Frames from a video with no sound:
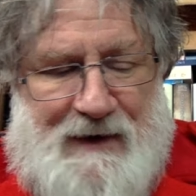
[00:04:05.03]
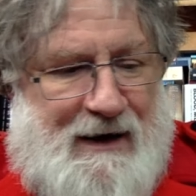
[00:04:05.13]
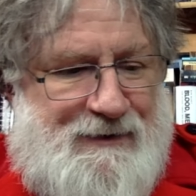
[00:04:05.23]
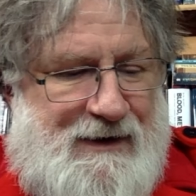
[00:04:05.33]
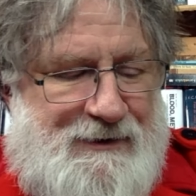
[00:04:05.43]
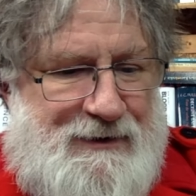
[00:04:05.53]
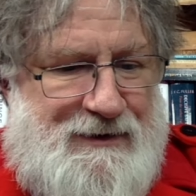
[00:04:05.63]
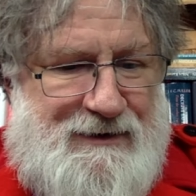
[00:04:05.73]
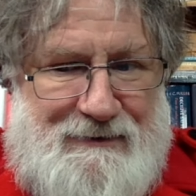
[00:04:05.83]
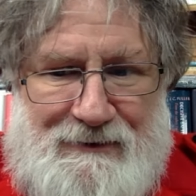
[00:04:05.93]
And
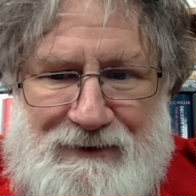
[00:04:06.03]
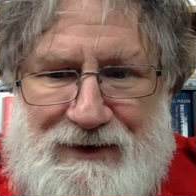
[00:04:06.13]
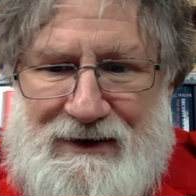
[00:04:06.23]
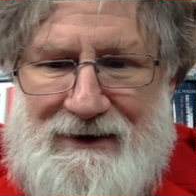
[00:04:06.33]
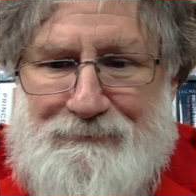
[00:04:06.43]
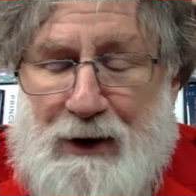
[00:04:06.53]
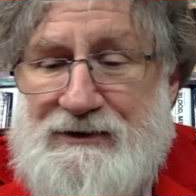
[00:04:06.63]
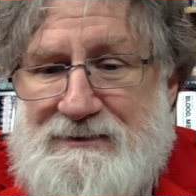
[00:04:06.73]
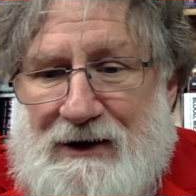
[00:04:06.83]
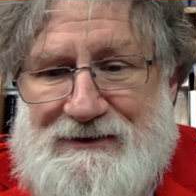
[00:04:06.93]
then the
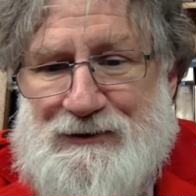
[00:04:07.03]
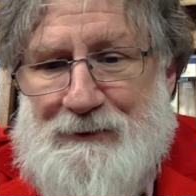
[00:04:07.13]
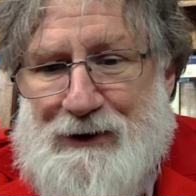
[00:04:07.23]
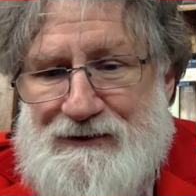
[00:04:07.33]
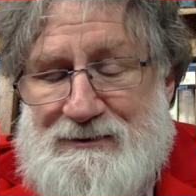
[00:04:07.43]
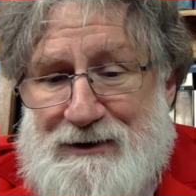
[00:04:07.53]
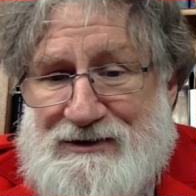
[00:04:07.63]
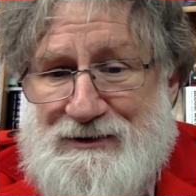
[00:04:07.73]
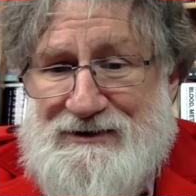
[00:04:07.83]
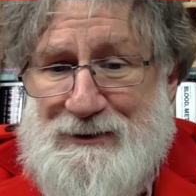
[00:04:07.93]
postmaster or
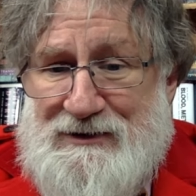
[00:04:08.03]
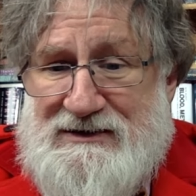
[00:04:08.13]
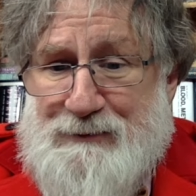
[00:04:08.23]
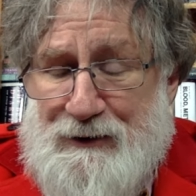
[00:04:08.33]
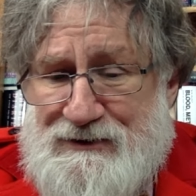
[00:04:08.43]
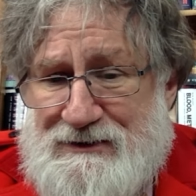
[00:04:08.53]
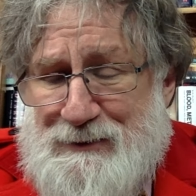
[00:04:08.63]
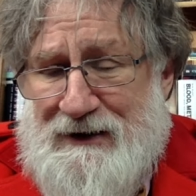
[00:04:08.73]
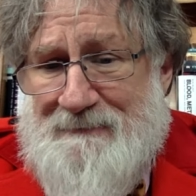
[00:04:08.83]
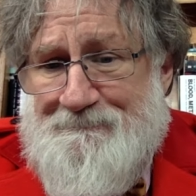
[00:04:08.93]
postmistress who is supposed
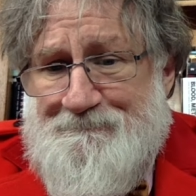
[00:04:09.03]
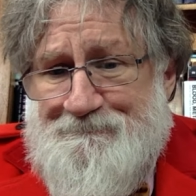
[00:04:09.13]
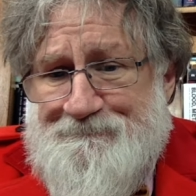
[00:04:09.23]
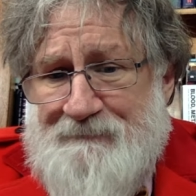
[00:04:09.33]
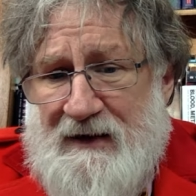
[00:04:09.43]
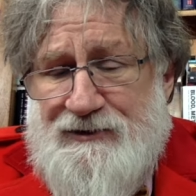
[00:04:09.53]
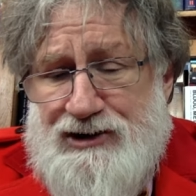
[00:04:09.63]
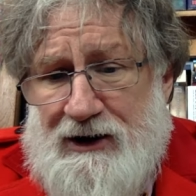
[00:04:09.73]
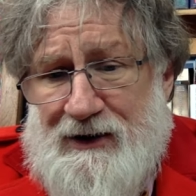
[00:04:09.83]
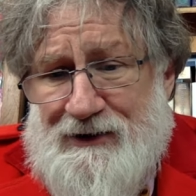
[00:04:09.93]
to be
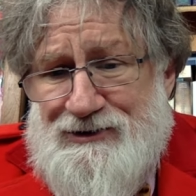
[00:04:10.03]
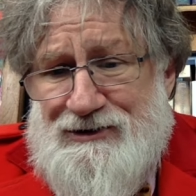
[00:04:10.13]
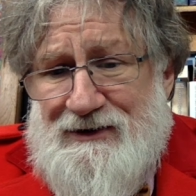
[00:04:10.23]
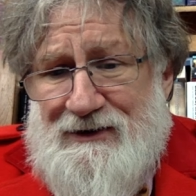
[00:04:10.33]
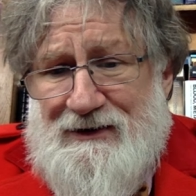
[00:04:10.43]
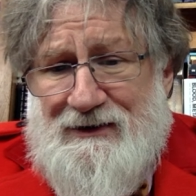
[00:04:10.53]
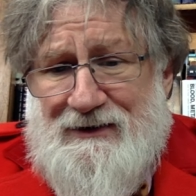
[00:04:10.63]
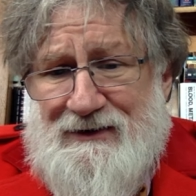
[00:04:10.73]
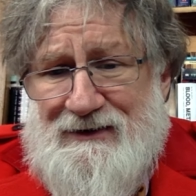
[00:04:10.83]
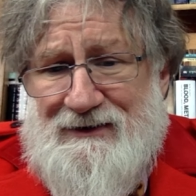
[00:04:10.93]
in charge,
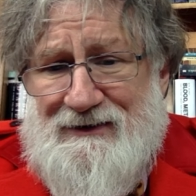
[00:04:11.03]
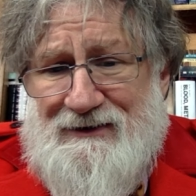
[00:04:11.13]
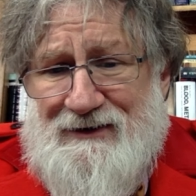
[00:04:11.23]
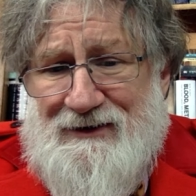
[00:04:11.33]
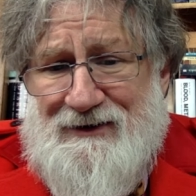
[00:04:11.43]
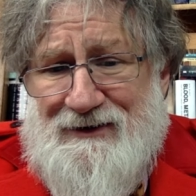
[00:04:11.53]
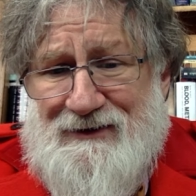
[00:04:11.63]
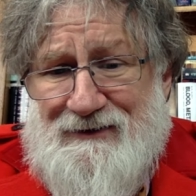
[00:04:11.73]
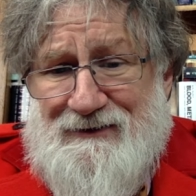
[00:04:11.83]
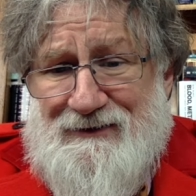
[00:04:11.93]

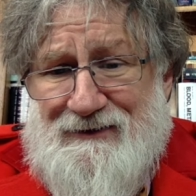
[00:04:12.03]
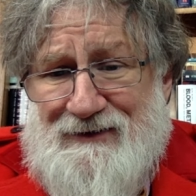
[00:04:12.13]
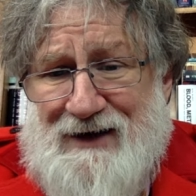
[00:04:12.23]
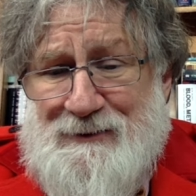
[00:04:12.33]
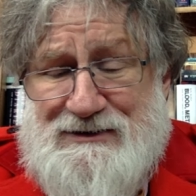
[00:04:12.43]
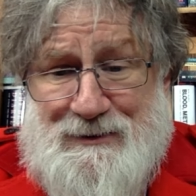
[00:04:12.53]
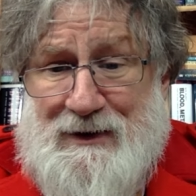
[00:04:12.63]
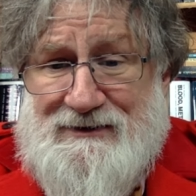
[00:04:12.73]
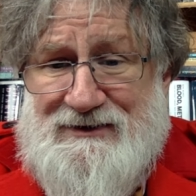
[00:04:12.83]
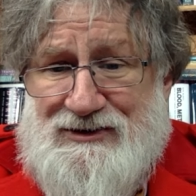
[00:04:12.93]
I was
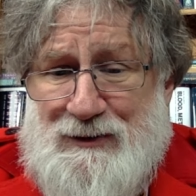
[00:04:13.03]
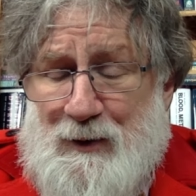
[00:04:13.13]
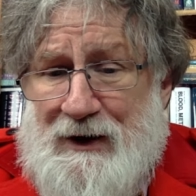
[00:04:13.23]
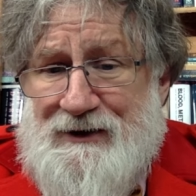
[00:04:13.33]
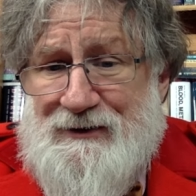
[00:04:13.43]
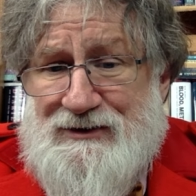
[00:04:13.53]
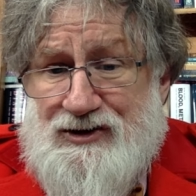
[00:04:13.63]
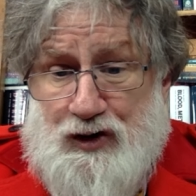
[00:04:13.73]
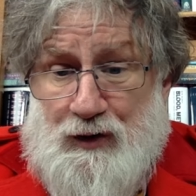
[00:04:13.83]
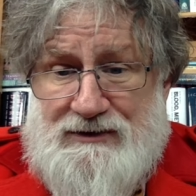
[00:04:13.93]
directed to a window
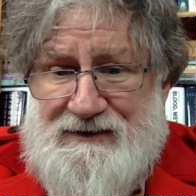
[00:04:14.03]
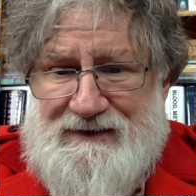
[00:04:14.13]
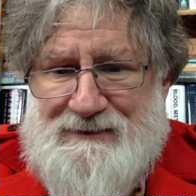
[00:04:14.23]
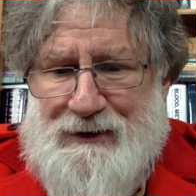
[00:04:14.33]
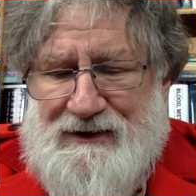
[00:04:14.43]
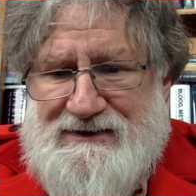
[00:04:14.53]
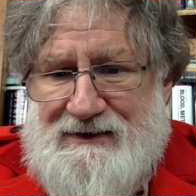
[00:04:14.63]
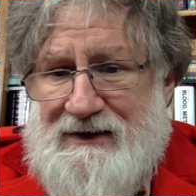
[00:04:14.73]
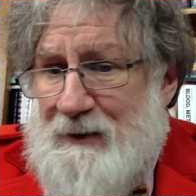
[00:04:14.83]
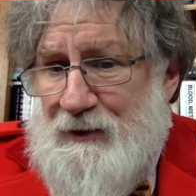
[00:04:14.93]
to talk to this
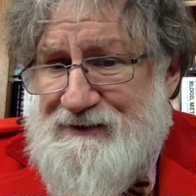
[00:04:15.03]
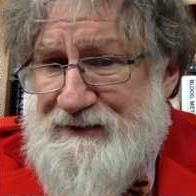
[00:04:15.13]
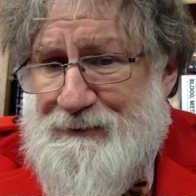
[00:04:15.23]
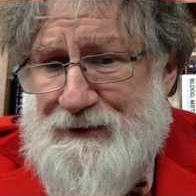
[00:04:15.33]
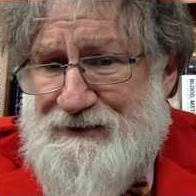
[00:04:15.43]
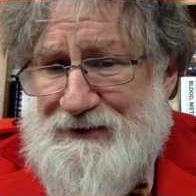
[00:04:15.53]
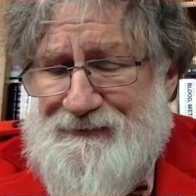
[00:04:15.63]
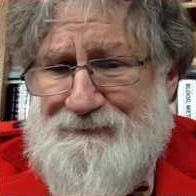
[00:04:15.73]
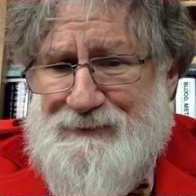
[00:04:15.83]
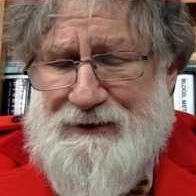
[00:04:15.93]
person. That wasn't
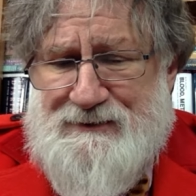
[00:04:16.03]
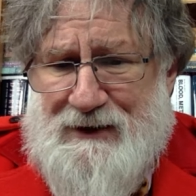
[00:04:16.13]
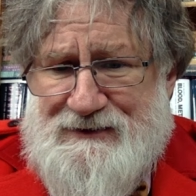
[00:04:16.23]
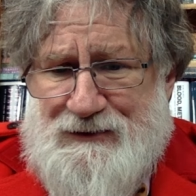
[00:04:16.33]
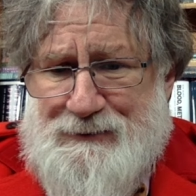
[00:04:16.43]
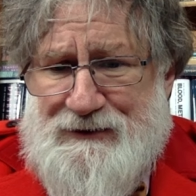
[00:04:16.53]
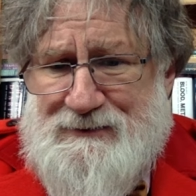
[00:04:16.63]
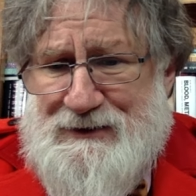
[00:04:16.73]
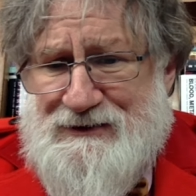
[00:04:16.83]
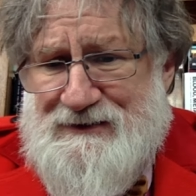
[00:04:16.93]
the postmaster or
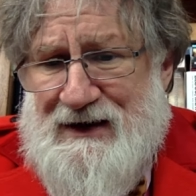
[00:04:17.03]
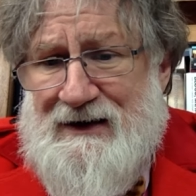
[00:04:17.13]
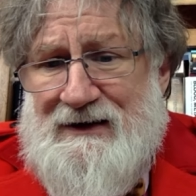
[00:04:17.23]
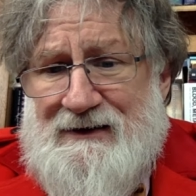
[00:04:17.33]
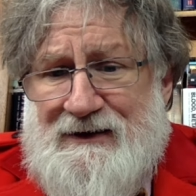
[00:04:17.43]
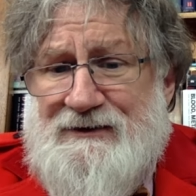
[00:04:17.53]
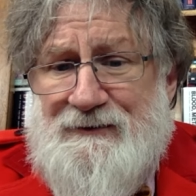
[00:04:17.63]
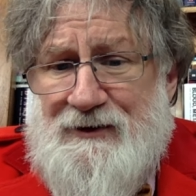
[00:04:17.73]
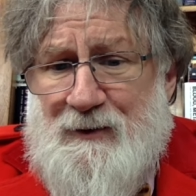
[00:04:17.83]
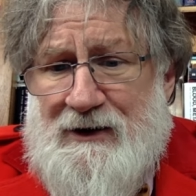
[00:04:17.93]
postmistress. They
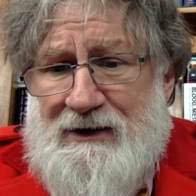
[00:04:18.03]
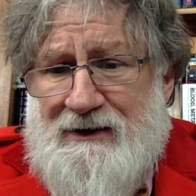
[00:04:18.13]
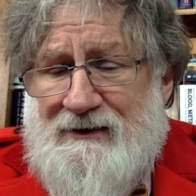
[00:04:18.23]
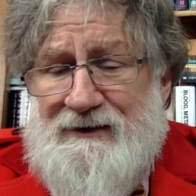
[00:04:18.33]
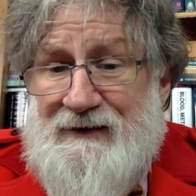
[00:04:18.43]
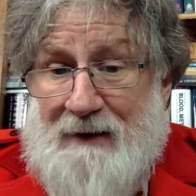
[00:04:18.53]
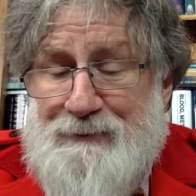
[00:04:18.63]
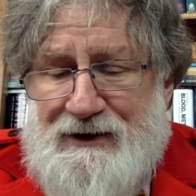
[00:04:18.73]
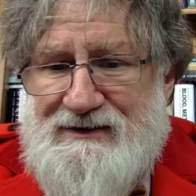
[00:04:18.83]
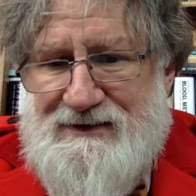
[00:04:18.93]
don't know where
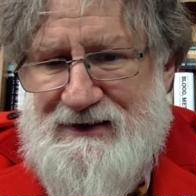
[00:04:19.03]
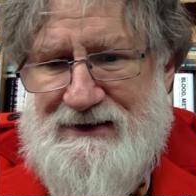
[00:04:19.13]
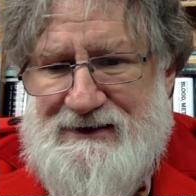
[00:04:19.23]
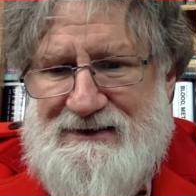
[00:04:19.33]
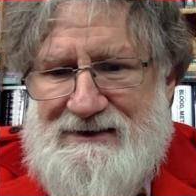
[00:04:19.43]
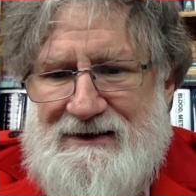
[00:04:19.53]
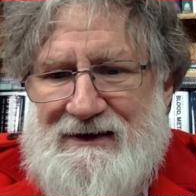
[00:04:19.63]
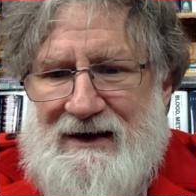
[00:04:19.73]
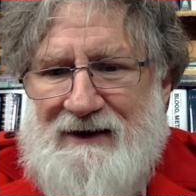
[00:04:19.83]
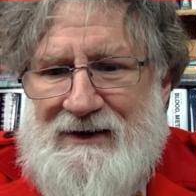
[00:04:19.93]
that person is,
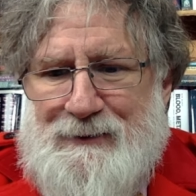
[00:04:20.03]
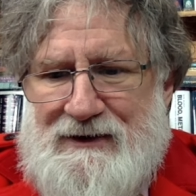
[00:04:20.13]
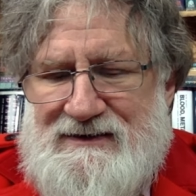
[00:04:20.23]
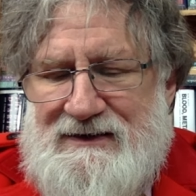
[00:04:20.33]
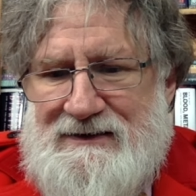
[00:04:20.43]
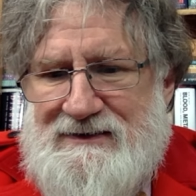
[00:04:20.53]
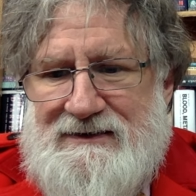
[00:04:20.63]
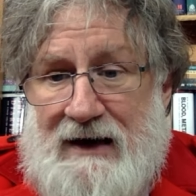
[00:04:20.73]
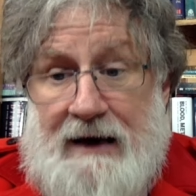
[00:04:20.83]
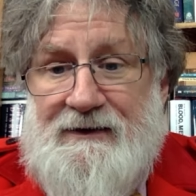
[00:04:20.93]
and that person
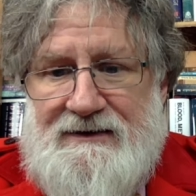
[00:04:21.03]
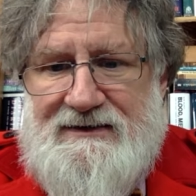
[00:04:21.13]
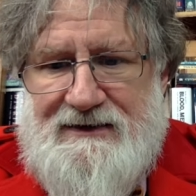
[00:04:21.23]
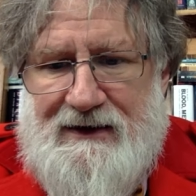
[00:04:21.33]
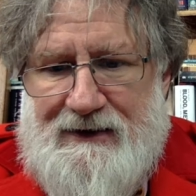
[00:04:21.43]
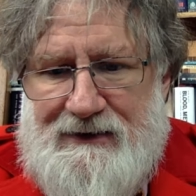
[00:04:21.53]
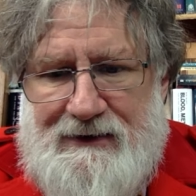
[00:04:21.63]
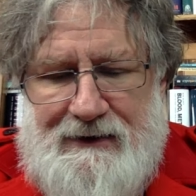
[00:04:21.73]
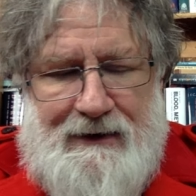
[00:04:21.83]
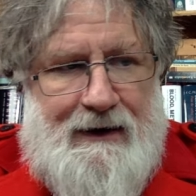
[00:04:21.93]
isn't in today.